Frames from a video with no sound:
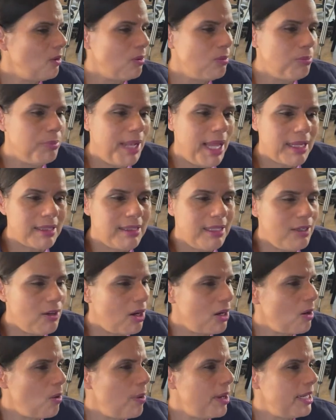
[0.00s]
black dinner.
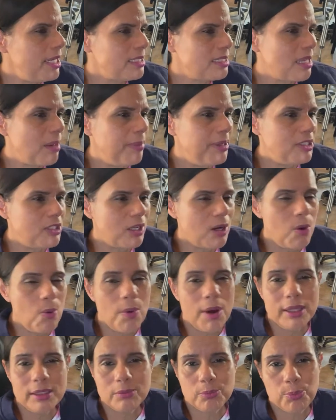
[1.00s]
I don't want escabeche. I don't
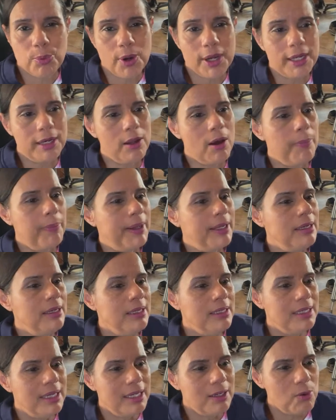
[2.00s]
want boil up. I don't
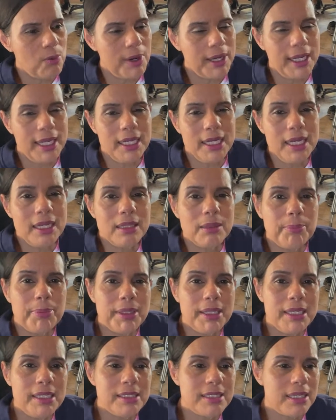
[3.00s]
want any of the
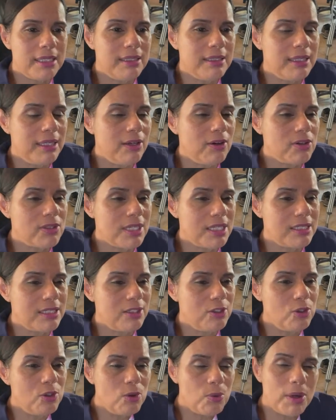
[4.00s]
Belizean dinners. I
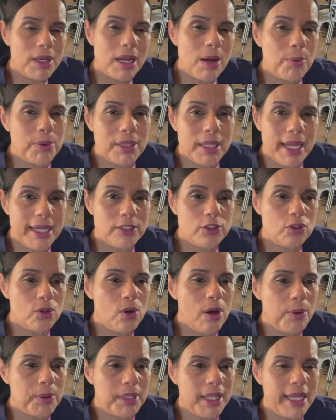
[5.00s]
said, you know what I would like, Joe?
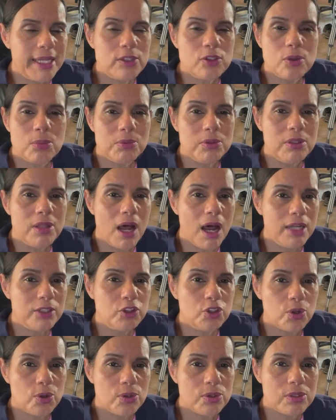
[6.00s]
I would like some
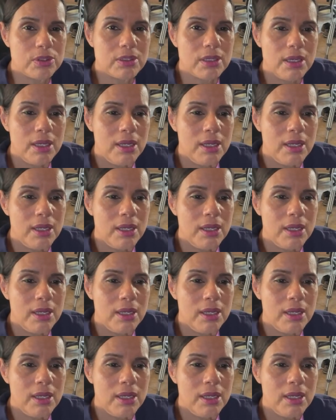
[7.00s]
nachos.